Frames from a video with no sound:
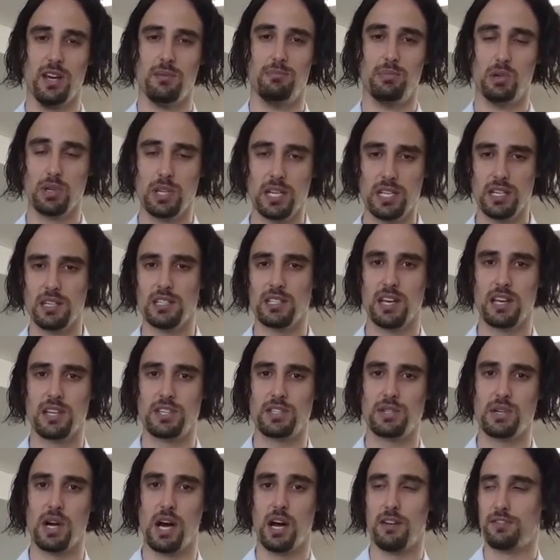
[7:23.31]
book in a
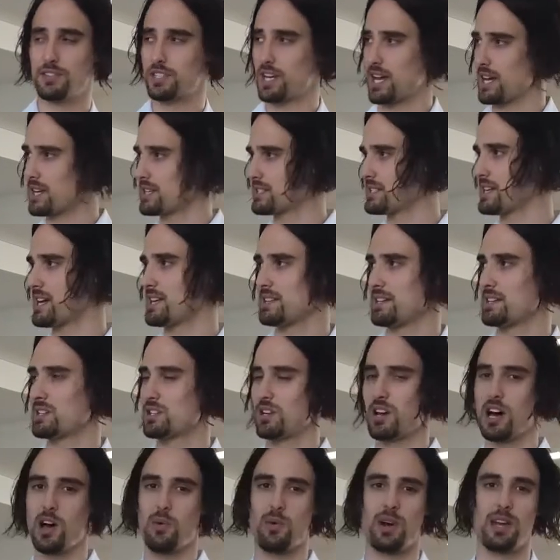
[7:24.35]
test drive, take it down Leach
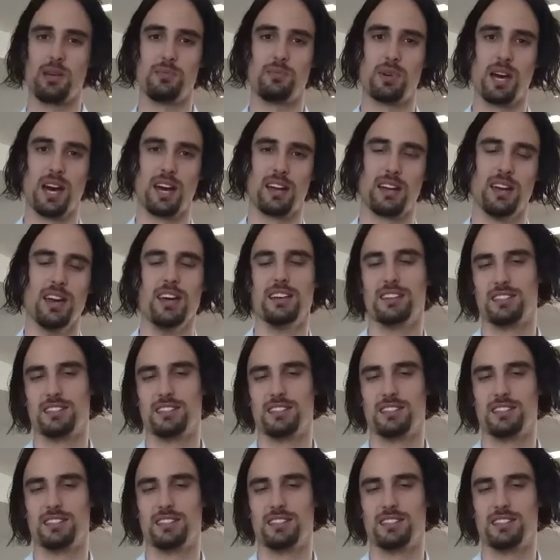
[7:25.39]
Highway and back,